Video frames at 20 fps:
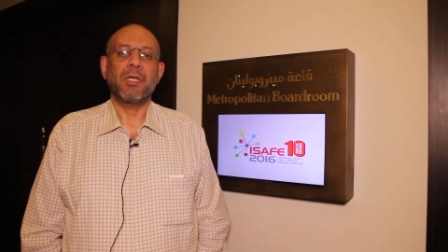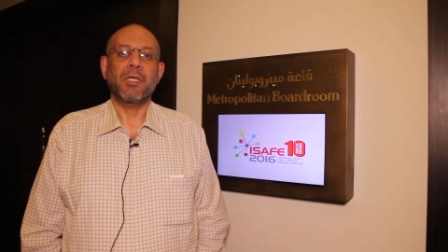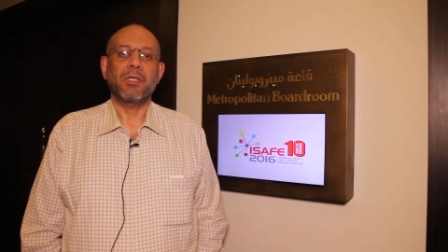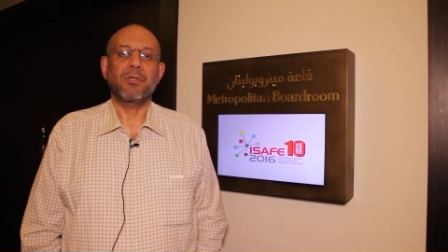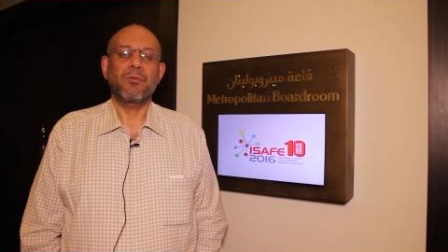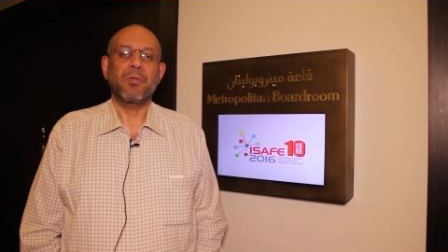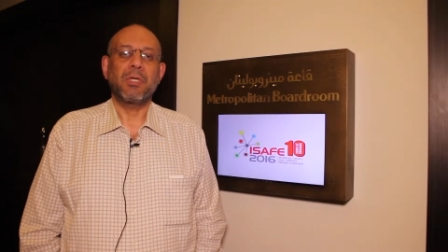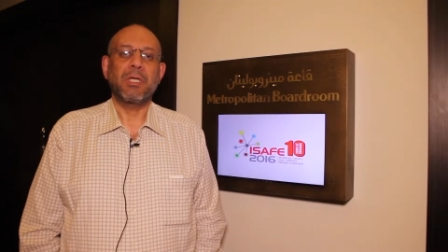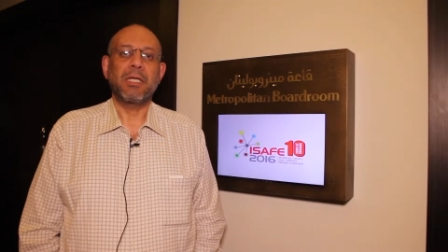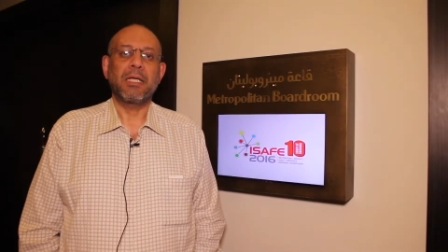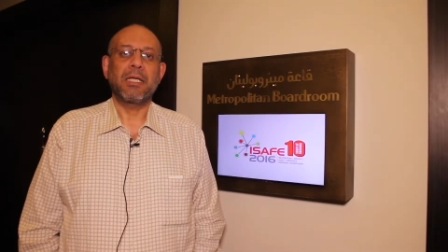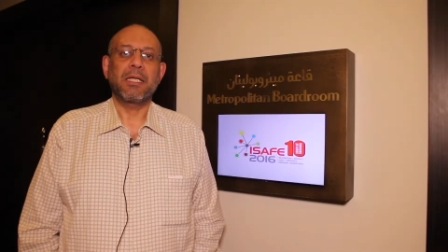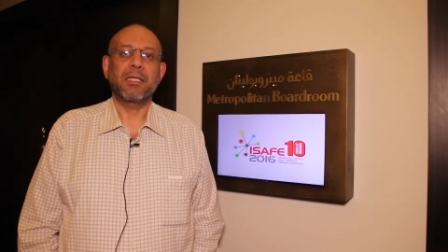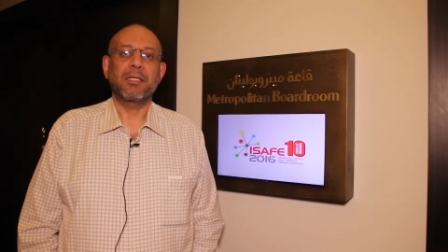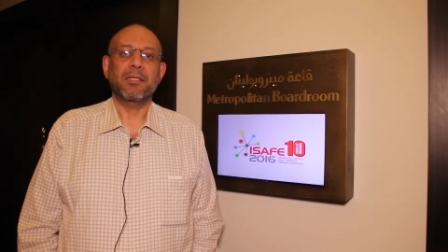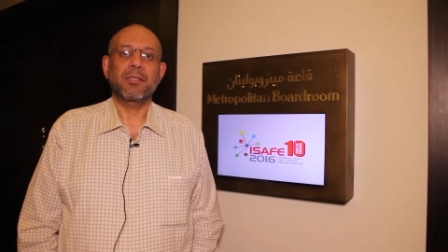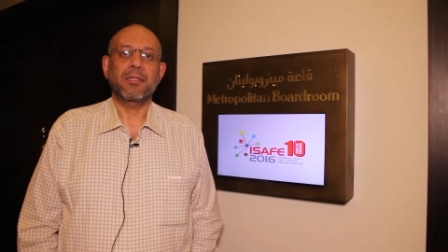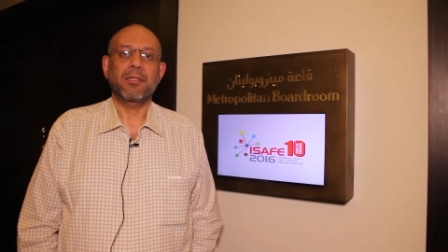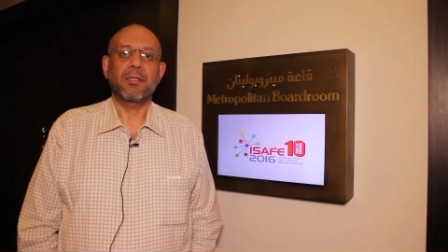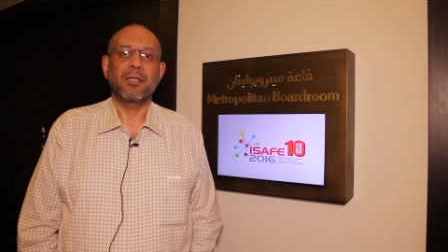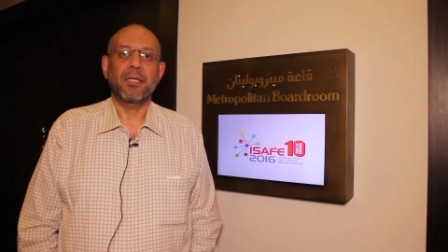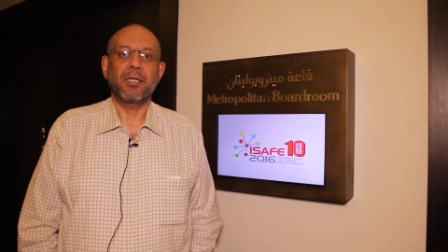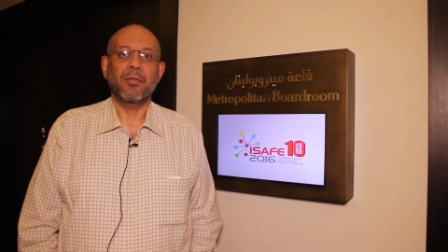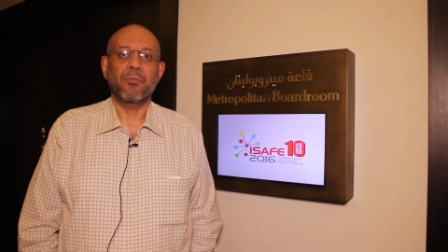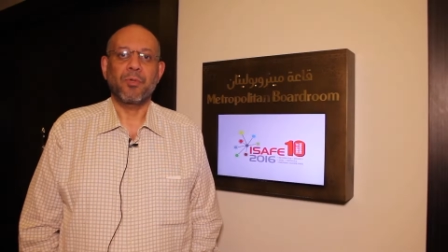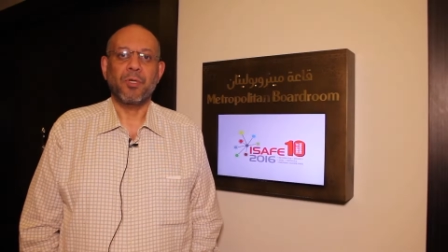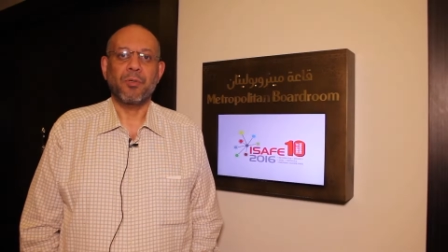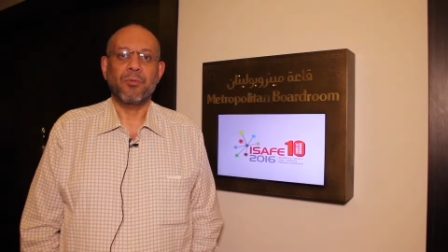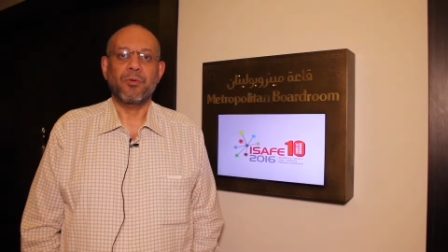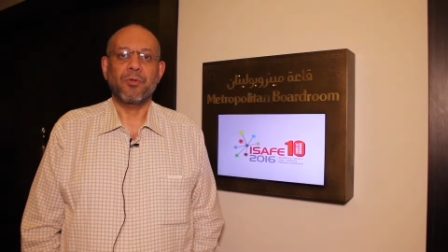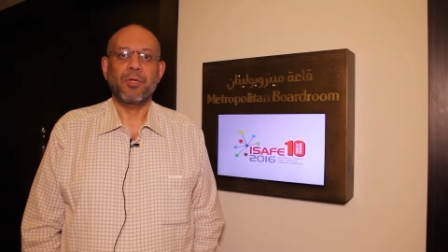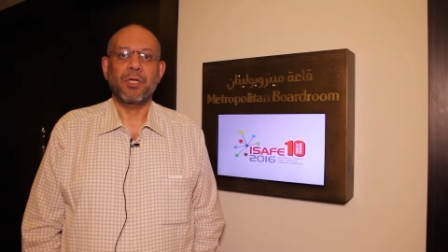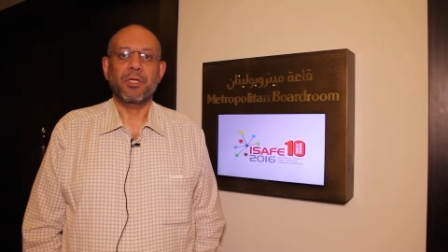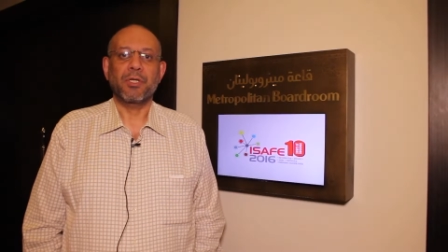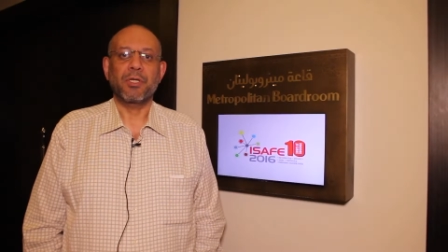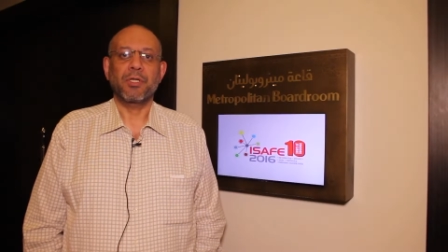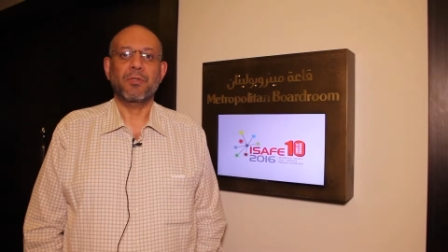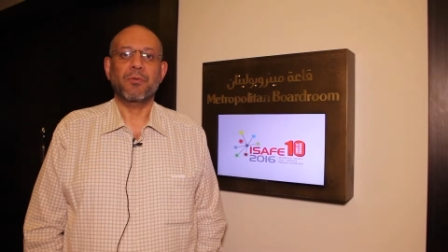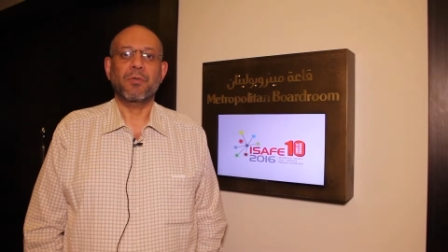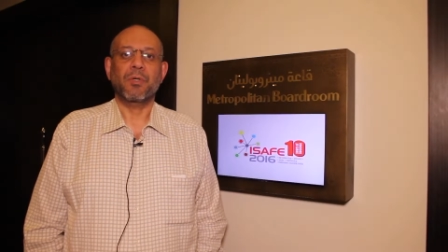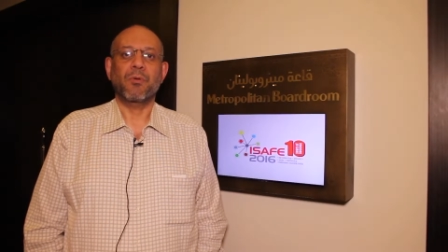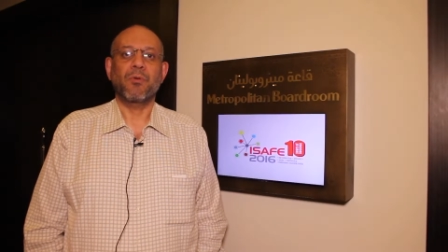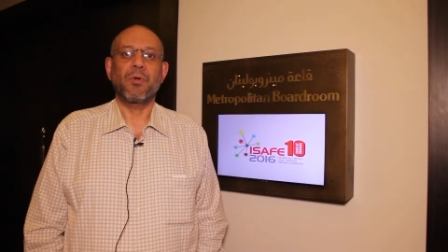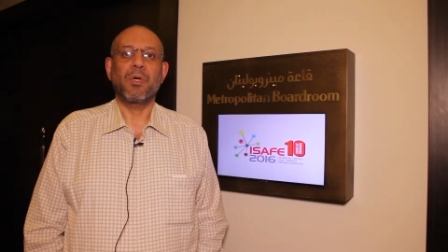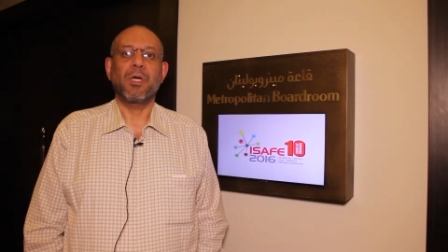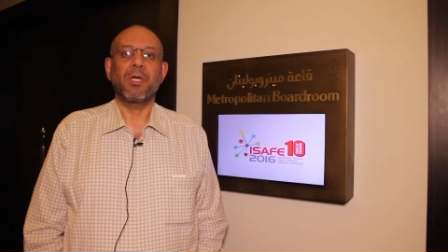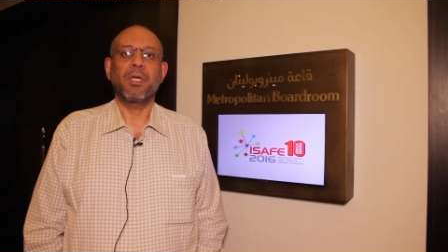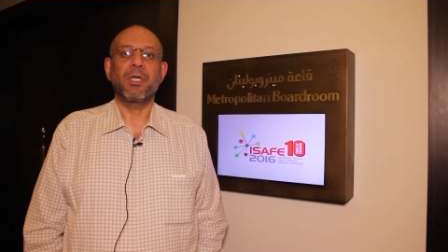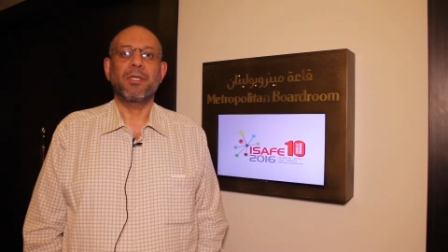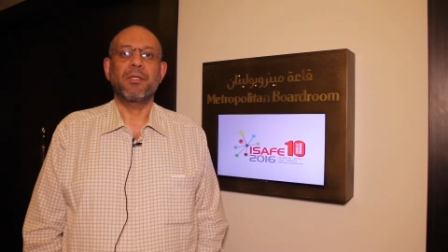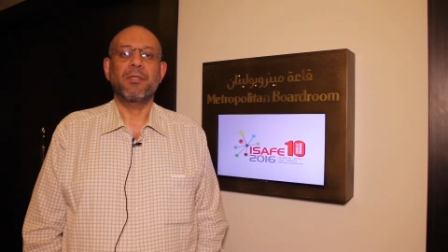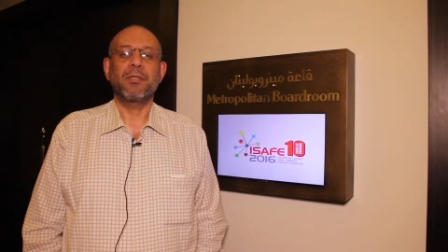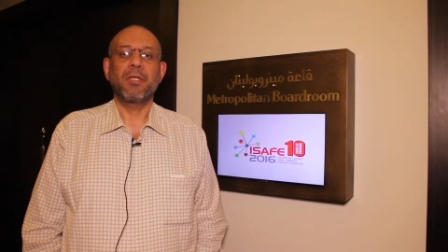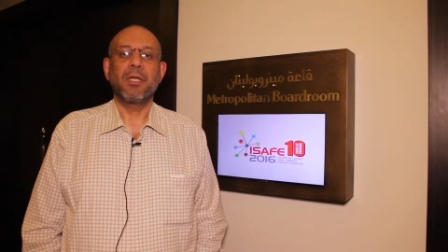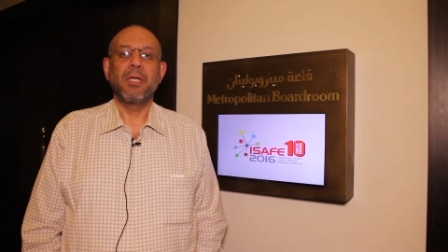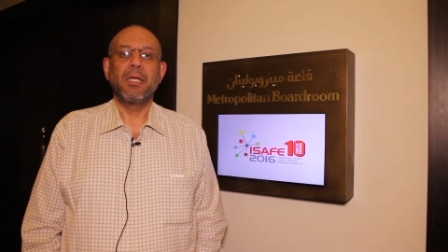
as well as the preparations required,